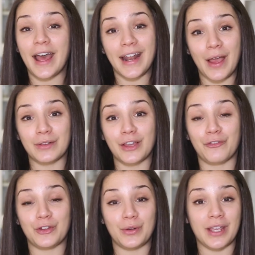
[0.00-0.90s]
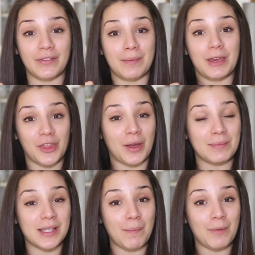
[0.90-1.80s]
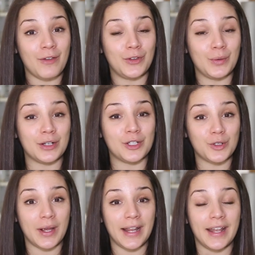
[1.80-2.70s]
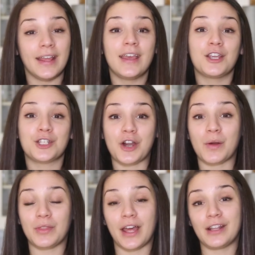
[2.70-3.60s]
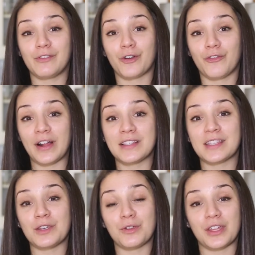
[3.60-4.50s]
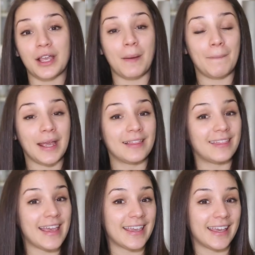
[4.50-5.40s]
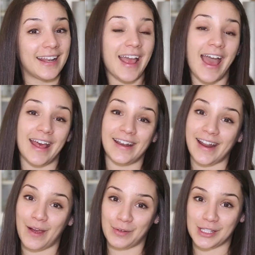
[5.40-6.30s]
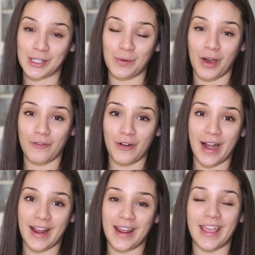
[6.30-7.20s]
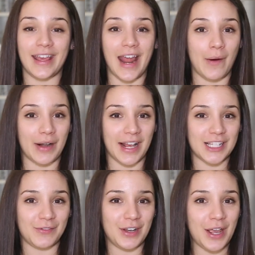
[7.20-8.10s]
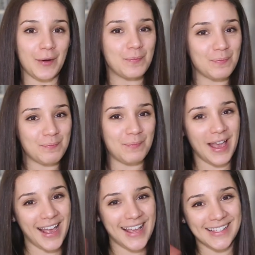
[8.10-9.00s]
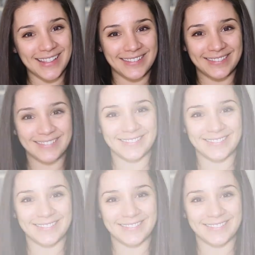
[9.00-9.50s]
that, I would love for you to give it a big thumbs up if you enjoyed it. Share it with any of your friends that you think might like it. And I will see you on Friday in our next video. Bye, guys.